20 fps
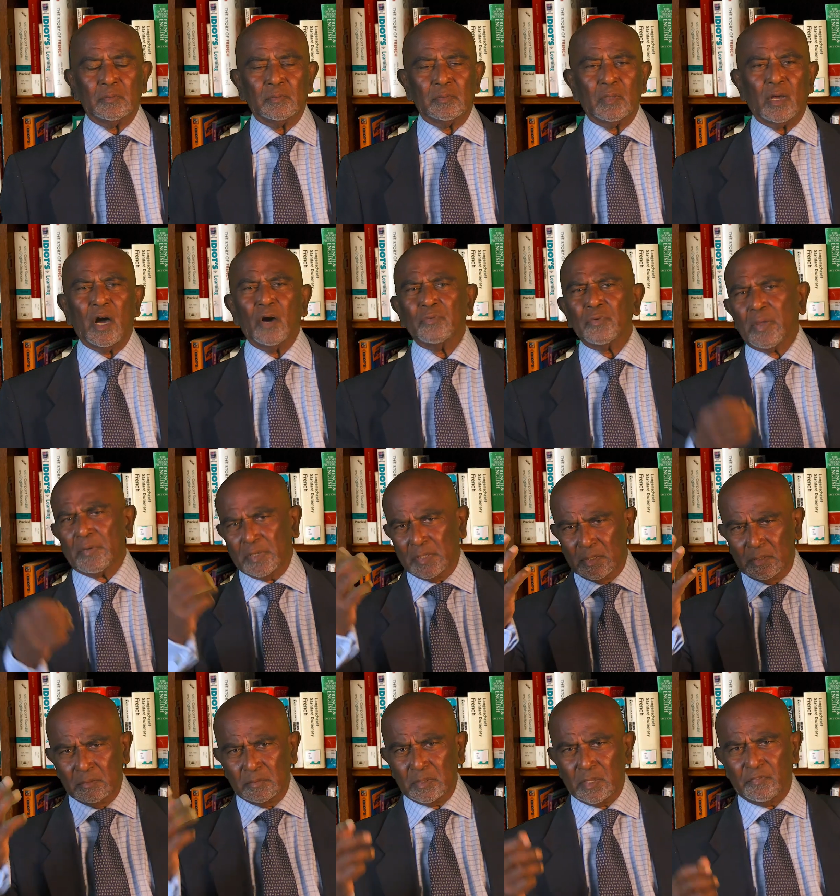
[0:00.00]
However,
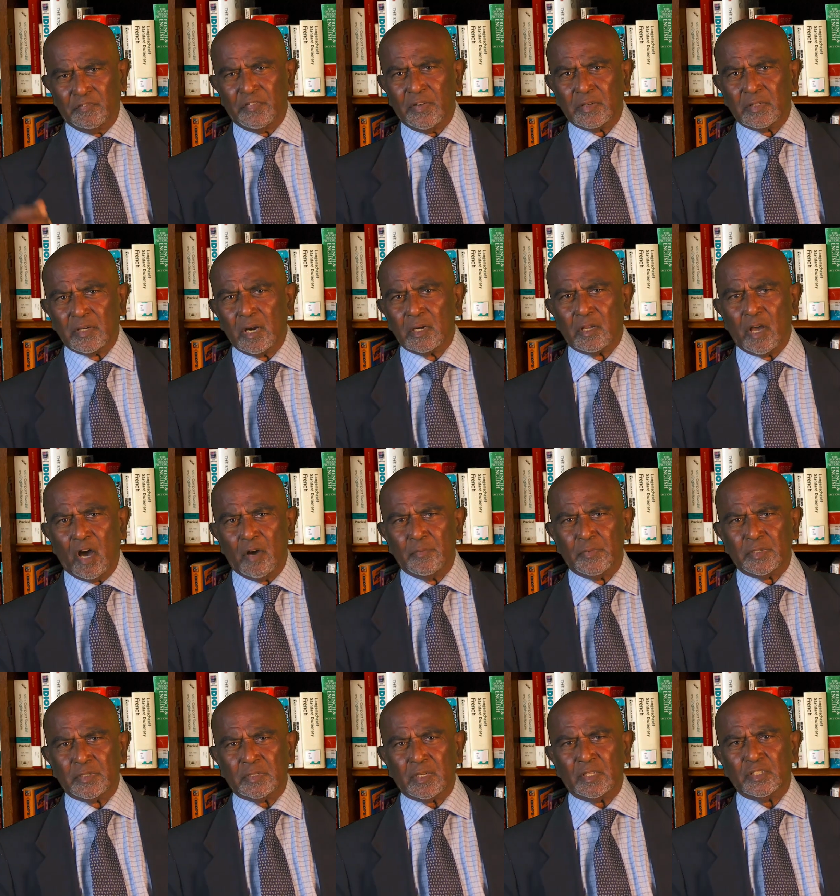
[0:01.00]
the federal
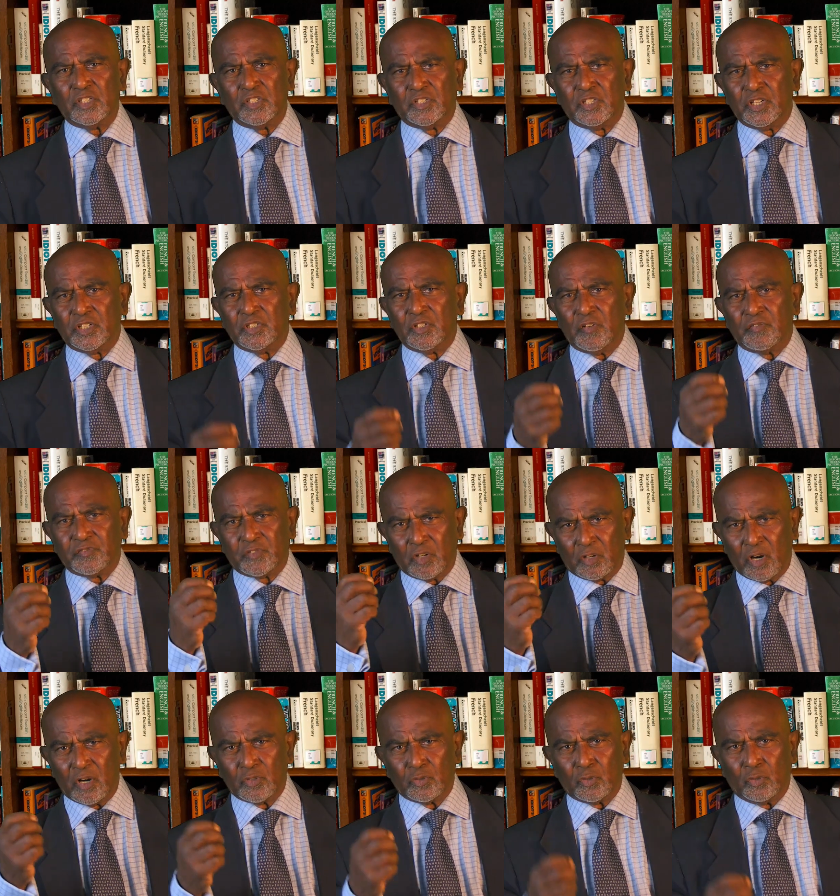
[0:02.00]
government and the city of
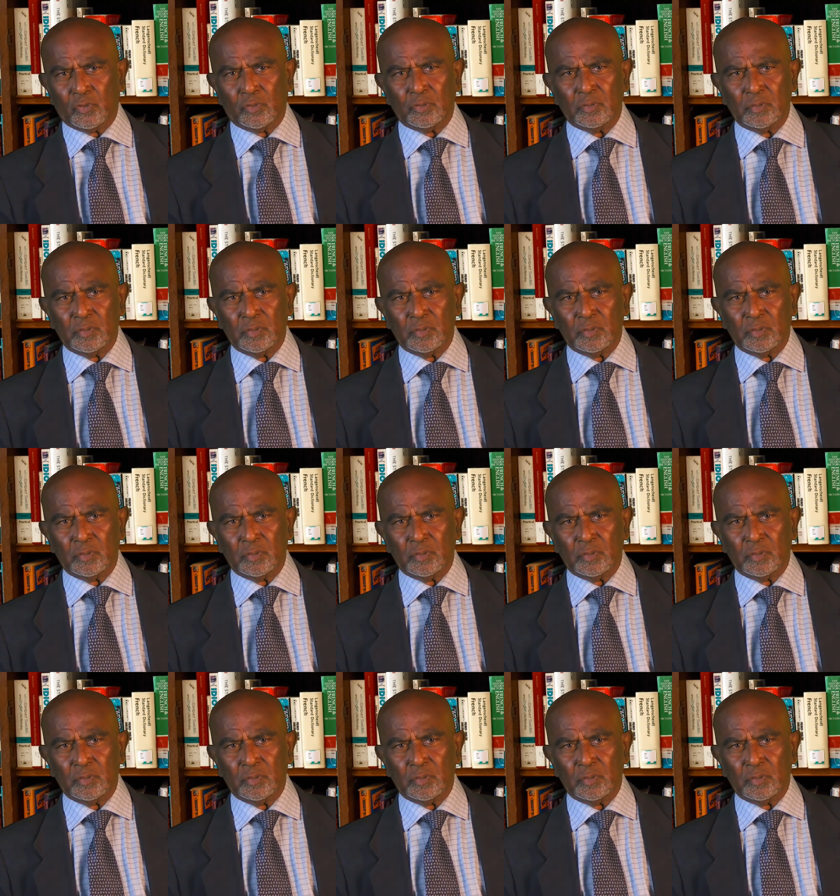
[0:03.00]
Toronto